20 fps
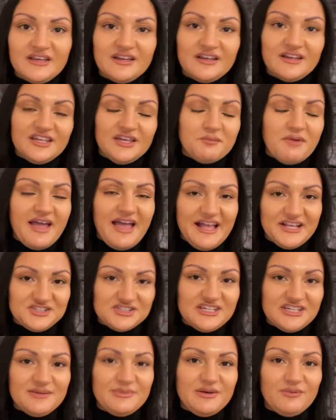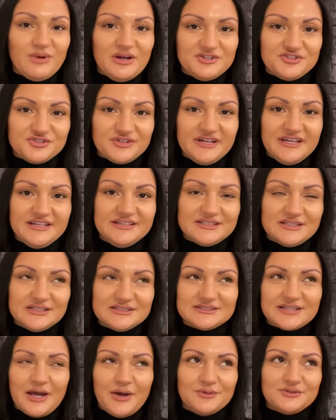You might actually be wondering, did
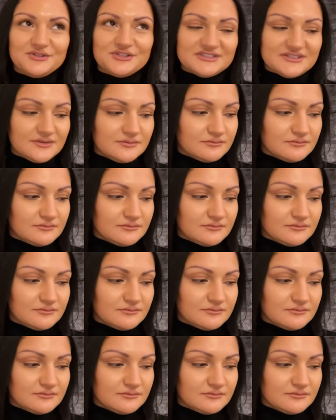this girl just...